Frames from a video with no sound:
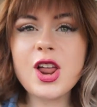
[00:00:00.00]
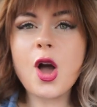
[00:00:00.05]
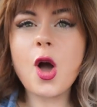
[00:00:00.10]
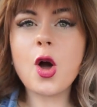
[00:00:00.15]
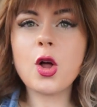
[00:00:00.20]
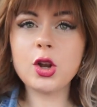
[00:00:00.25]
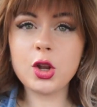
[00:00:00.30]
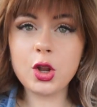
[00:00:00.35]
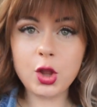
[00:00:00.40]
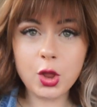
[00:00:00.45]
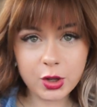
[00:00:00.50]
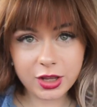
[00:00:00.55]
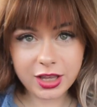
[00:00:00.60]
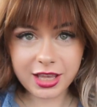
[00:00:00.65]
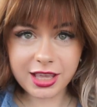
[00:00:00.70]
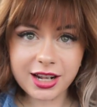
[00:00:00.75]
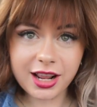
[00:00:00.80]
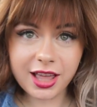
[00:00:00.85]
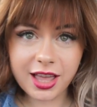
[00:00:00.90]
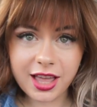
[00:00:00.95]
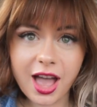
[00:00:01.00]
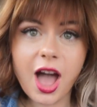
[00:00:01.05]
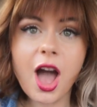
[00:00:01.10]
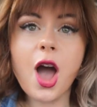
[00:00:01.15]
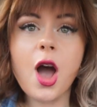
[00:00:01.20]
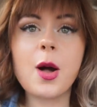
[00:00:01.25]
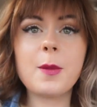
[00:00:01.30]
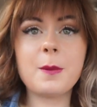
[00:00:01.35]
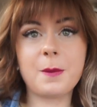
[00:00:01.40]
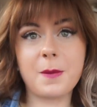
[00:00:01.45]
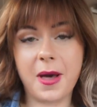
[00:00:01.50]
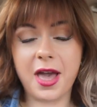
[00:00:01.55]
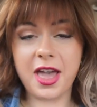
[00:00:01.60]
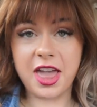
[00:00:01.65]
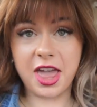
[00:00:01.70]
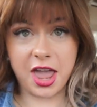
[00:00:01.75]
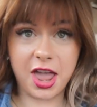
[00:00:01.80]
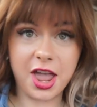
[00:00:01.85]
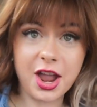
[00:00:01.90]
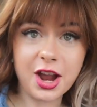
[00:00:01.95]
No, look at my
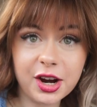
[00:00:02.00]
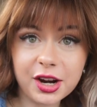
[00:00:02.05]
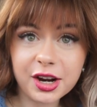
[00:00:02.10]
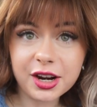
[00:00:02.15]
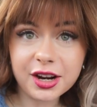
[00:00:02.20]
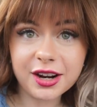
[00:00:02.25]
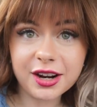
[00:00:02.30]
hair.